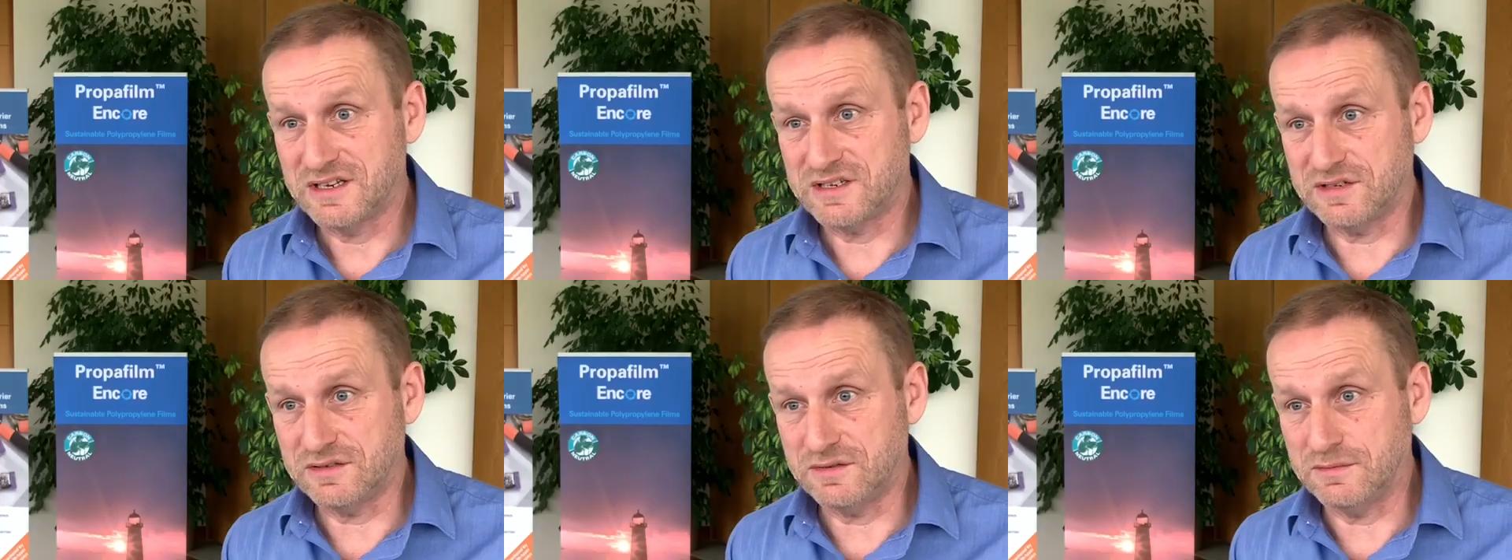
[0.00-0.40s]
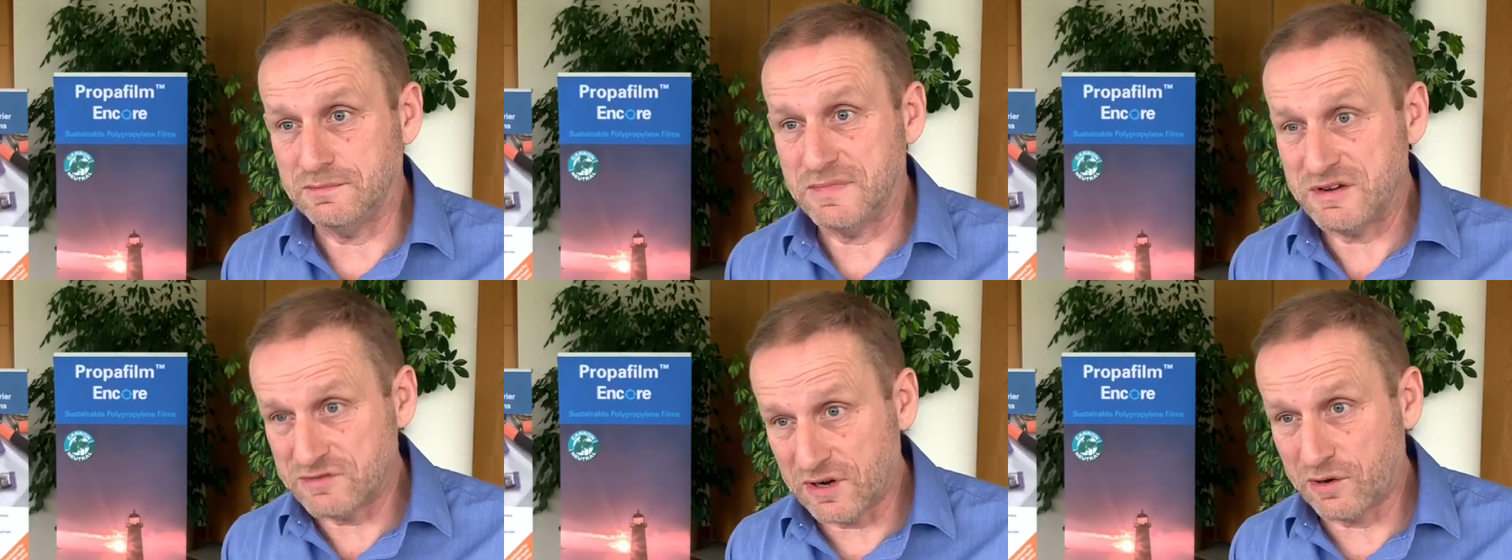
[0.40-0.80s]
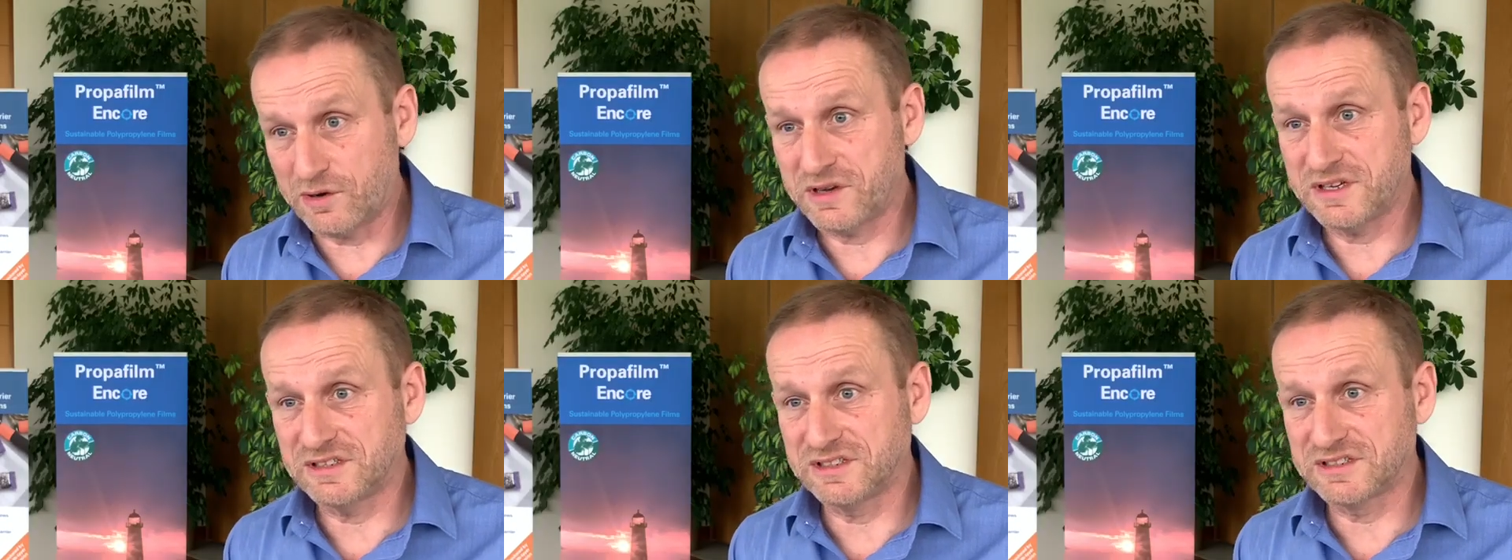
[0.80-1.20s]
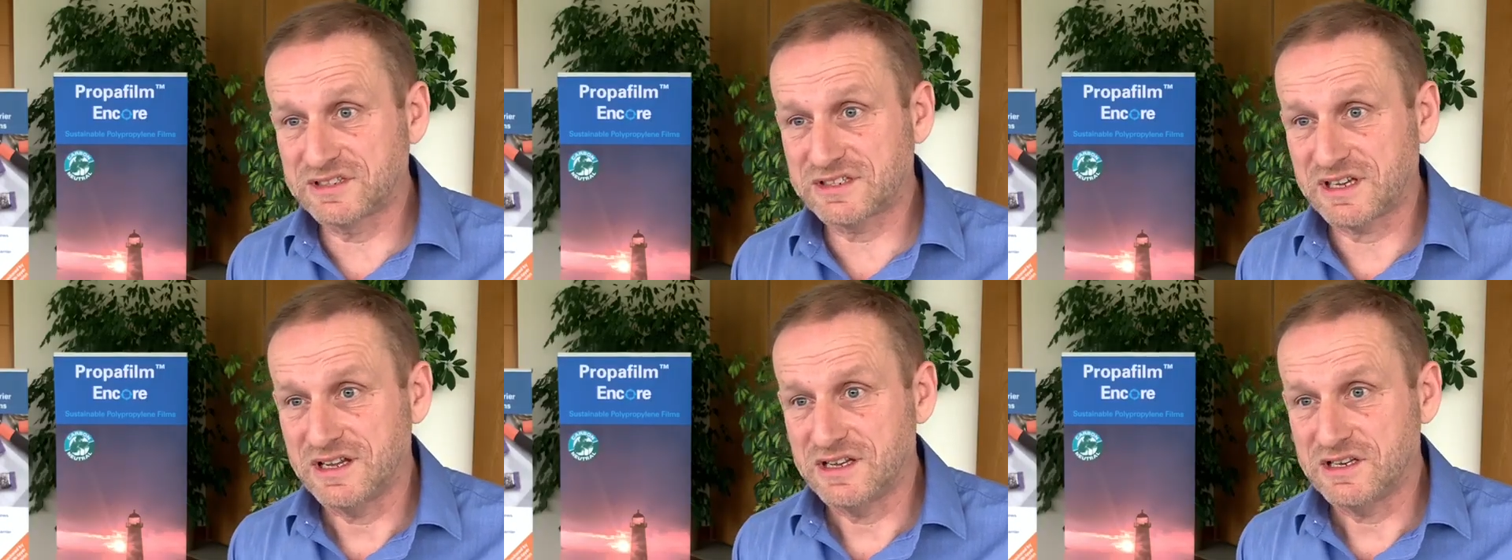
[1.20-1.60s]
to mineral
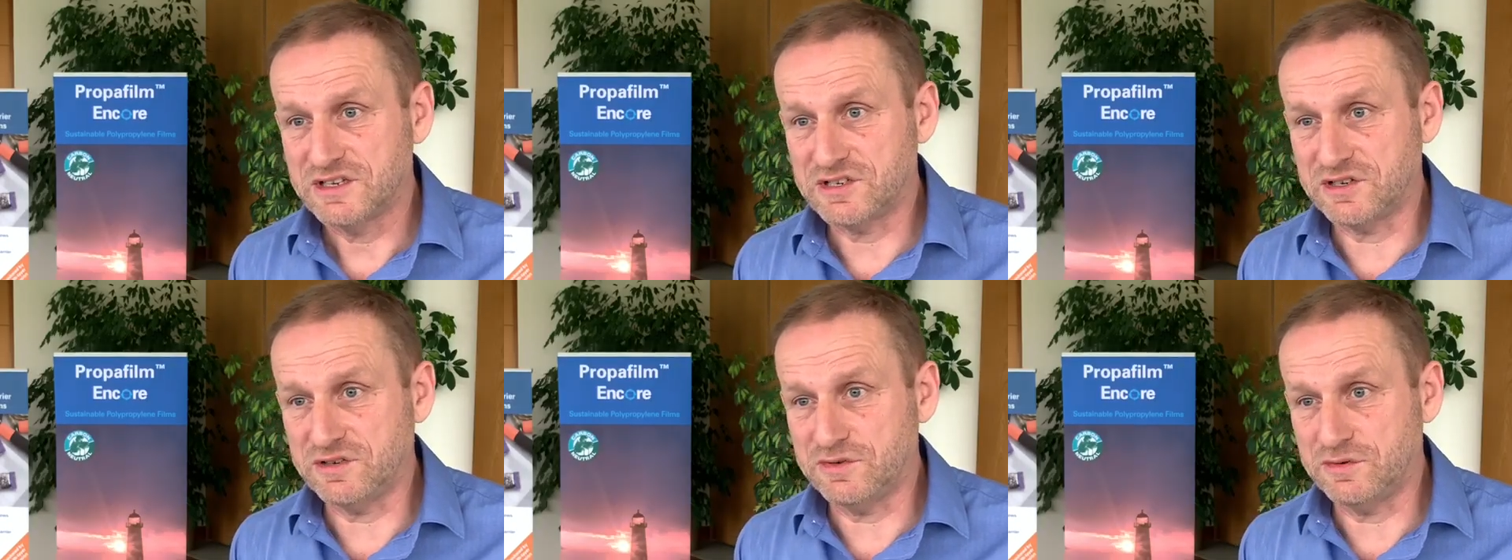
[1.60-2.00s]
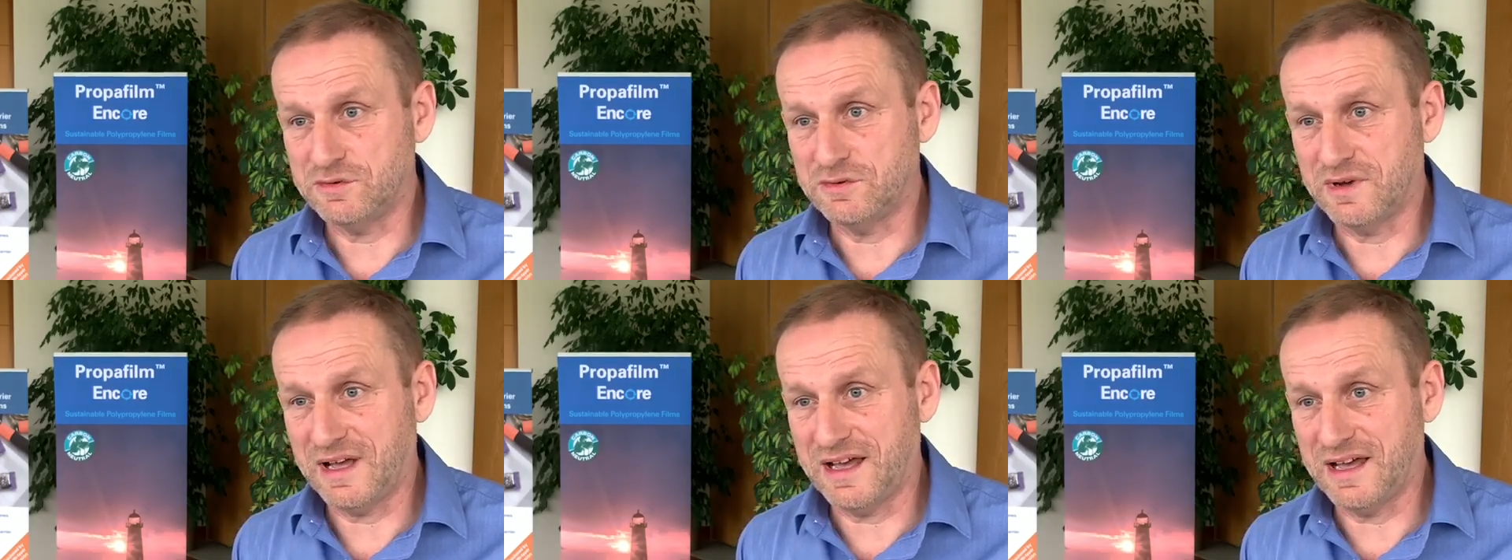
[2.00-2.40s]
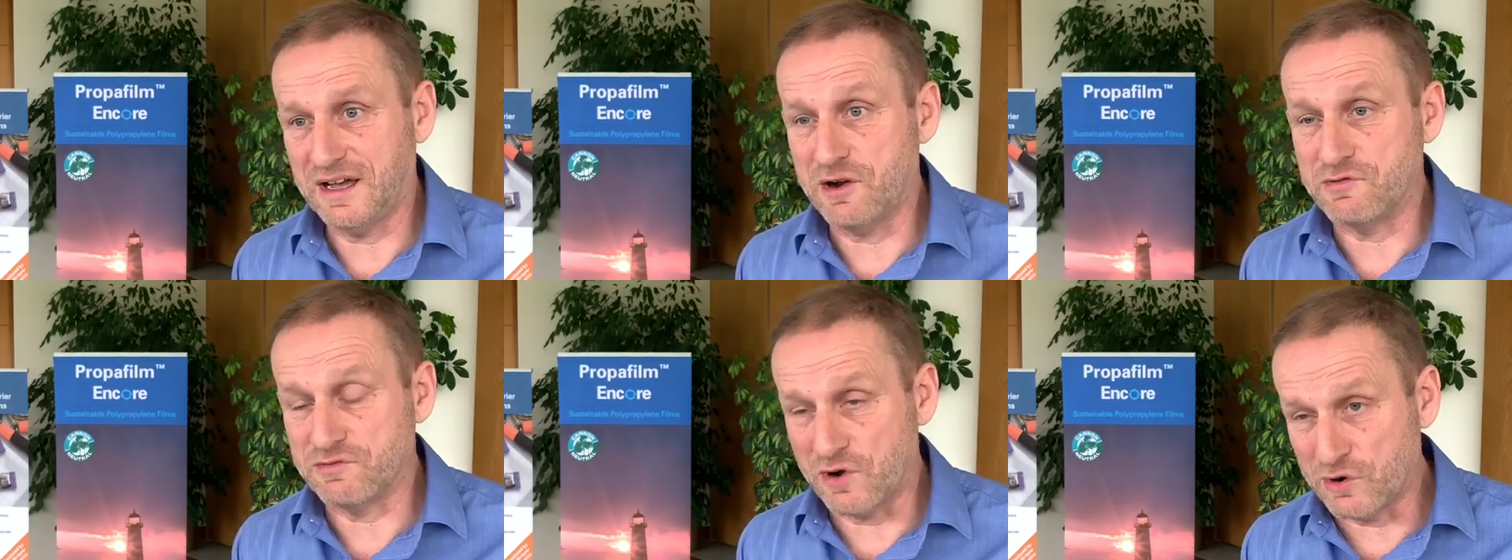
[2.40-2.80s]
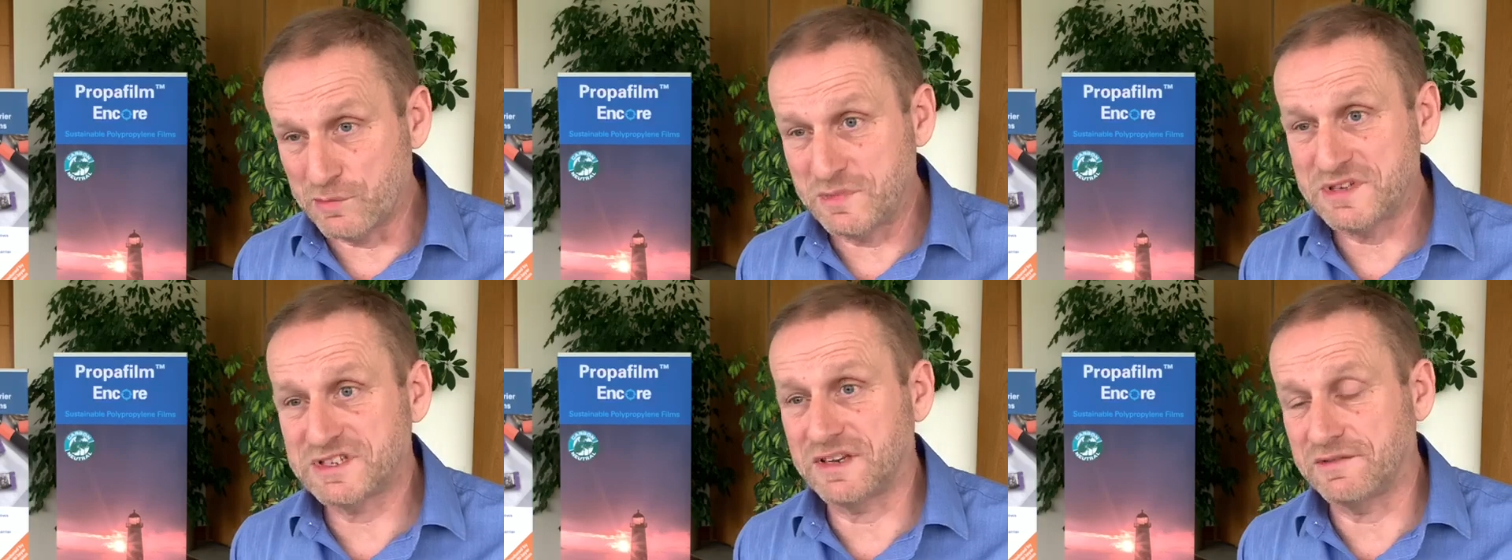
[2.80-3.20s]
oils, to uh,
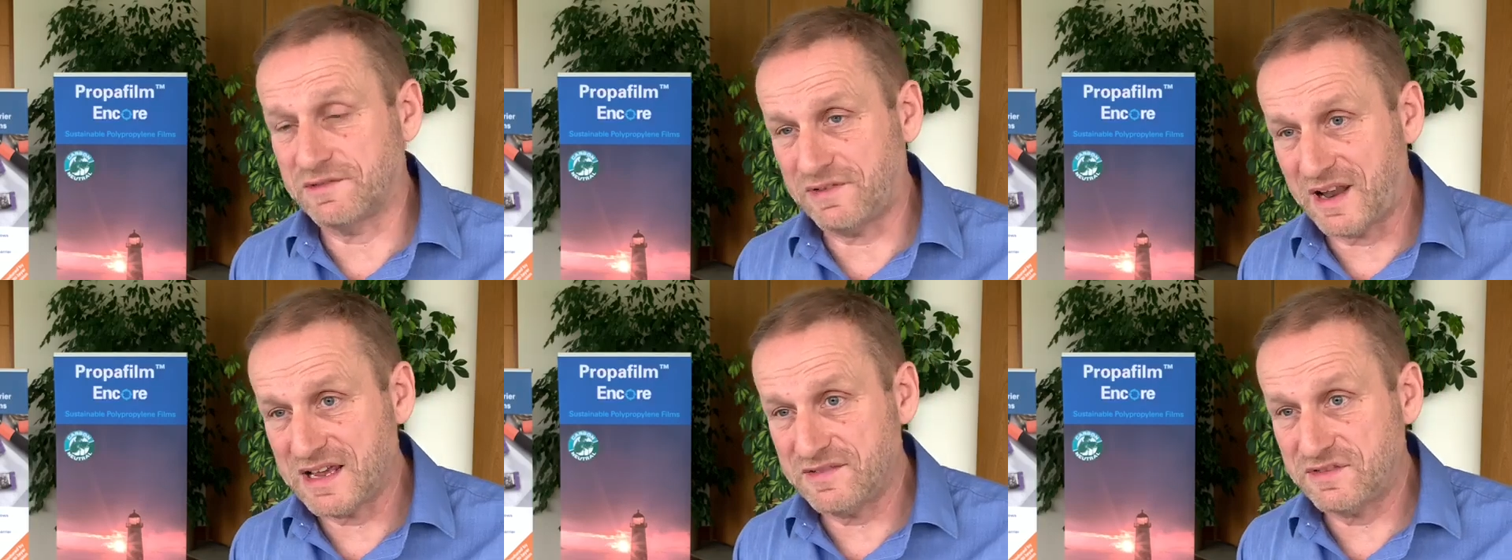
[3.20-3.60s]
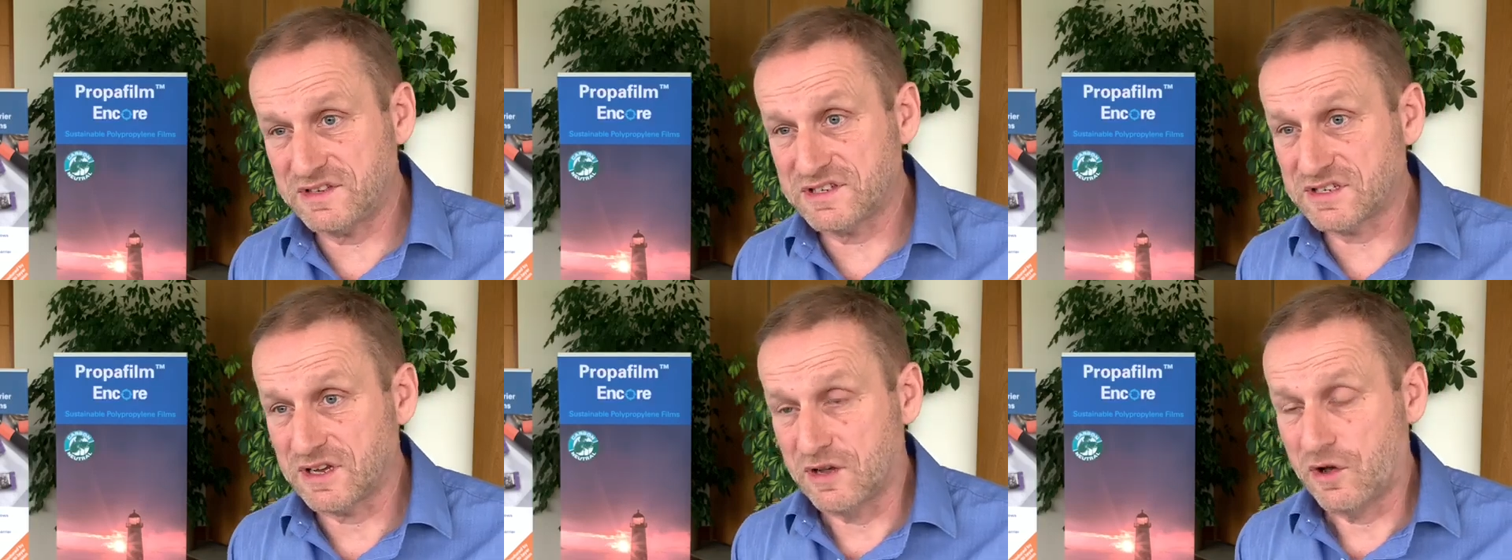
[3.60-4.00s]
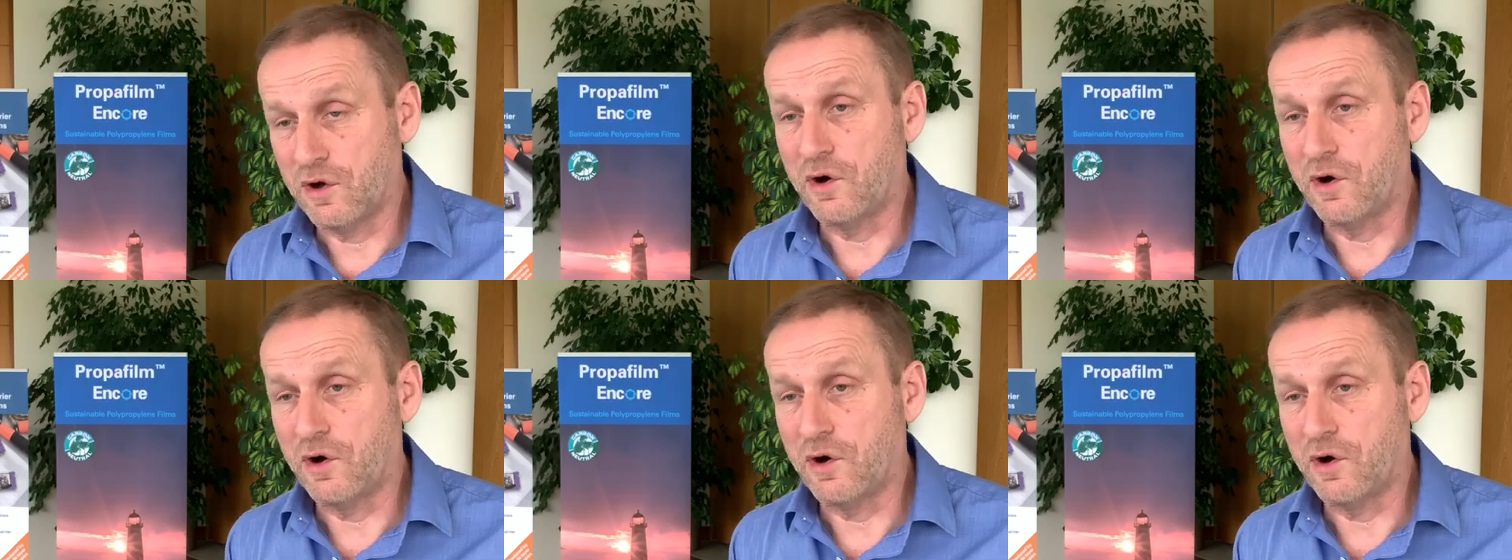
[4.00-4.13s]
aromas and flavours,